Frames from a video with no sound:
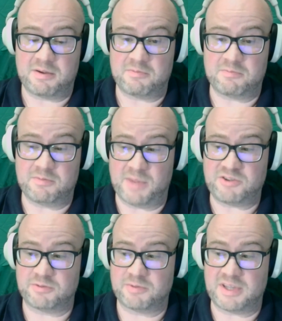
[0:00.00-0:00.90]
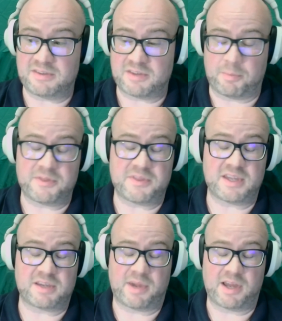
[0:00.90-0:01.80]
made you really stop and
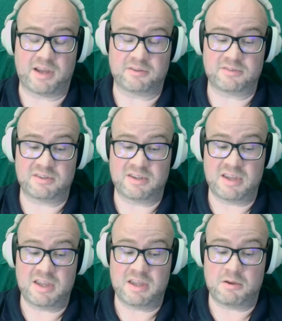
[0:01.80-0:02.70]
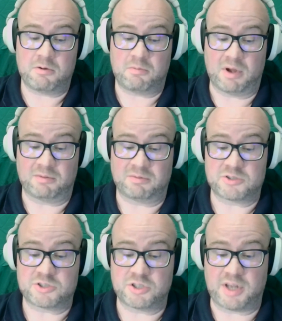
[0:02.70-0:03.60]
think about, well,
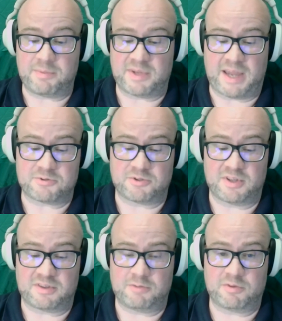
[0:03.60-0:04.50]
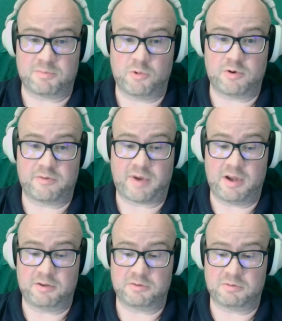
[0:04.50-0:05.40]
should I be capturing this? It was more
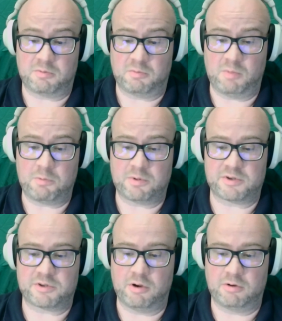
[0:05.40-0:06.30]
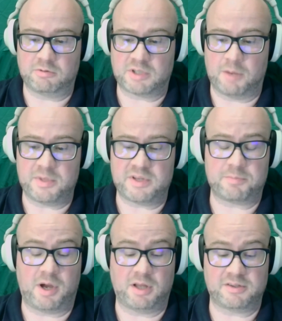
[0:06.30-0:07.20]
around what were your own company's
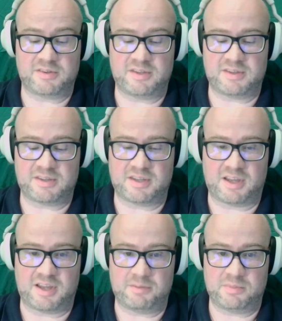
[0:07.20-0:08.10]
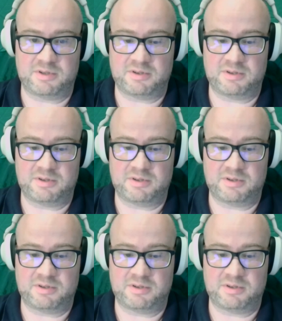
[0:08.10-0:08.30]
policies at the time.